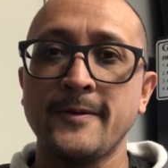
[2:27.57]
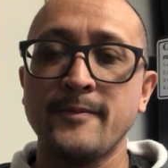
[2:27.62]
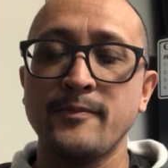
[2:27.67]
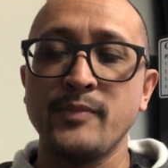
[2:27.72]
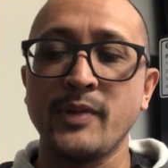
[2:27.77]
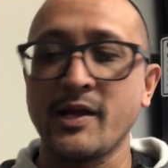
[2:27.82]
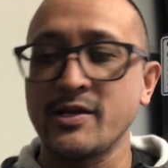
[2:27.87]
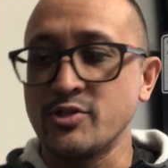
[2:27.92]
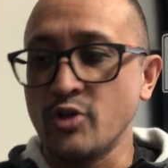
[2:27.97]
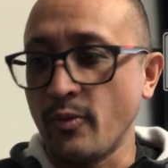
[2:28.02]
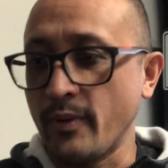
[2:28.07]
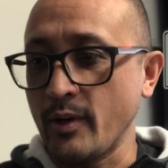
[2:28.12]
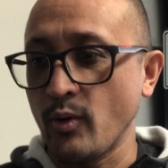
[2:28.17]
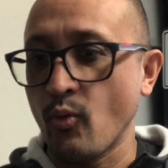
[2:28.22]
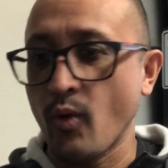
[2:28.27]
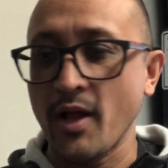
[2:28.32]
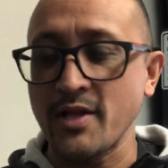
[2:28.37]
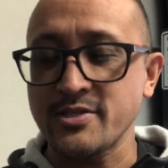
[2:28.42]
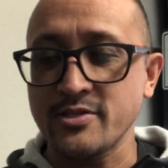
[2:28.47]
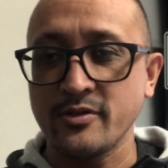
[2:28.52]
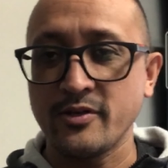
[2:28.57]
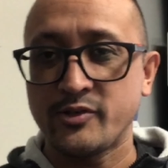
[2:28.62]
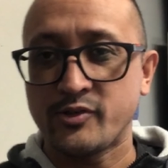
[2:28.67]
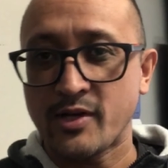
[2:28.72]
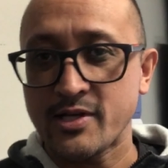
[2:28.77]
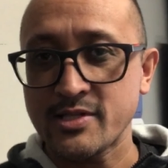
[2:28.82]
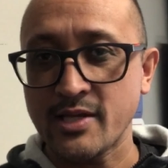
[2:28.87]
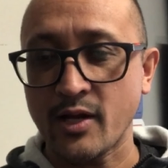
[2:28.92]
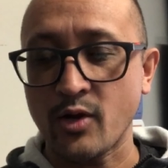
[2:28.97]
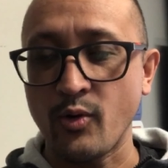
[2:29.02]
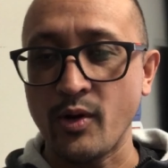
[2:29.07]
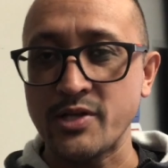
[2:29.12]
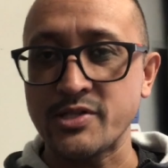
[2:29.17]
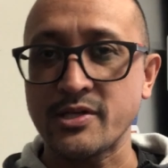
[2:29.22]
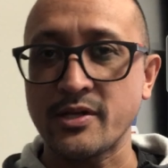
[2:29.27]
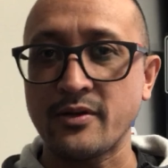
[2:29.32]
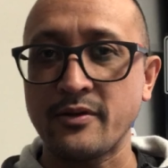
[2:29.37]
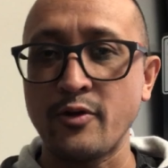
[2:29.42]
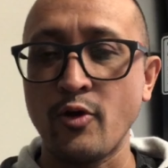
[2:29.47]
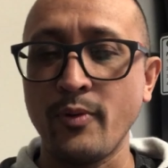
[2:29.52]
Because nobody wants to address that
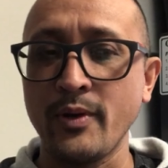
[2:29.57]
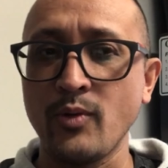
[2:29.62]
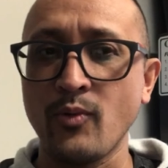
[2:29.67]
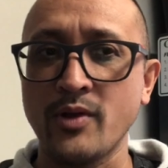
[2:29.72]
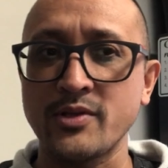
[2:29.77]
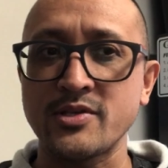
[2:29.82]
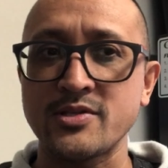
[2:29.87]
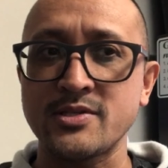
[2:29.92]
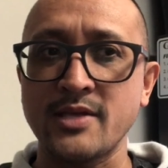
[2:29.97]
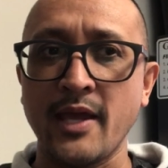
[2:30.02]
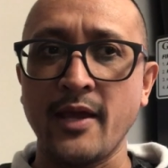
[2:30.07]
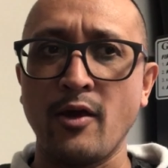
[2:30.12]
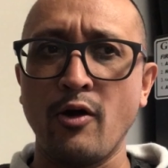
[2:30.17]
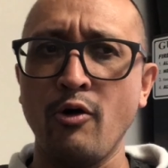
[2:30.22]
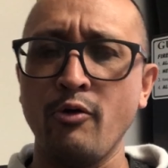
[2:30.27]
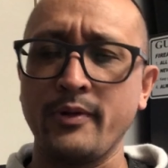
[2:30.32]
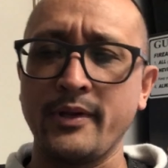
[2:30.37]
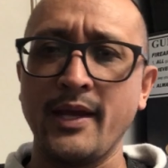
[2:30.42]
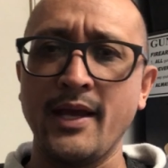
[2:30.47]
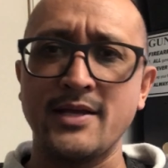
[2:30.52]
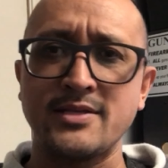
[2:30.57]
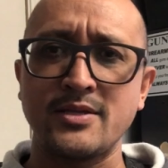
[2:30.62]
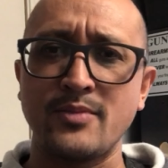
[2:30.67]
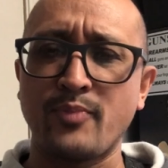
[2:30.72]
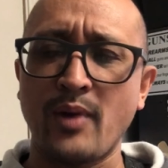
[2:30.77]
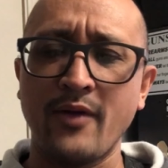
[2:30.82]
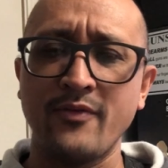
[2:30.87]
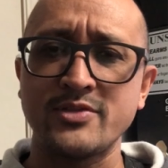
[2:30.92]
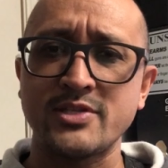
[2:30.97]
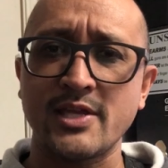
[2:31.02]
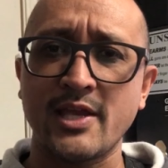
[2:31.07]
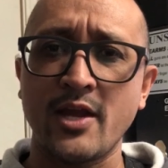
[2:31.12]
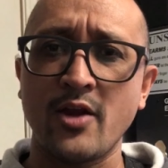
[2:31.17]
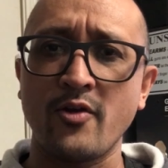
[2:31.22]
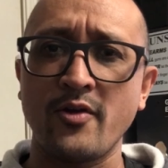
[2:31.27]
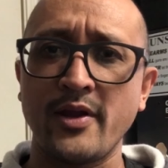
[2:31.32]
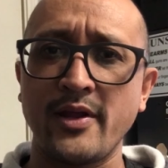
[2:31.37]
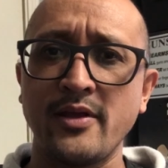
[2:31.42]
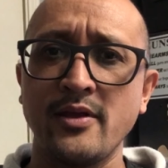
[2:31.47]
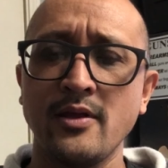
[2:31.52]
question. Nobody wants to say, oh yes, in private
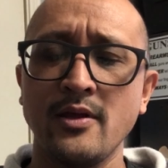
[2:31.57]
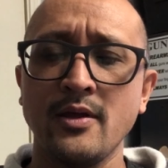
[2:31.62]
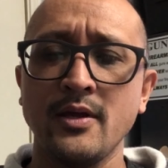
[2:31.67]
security,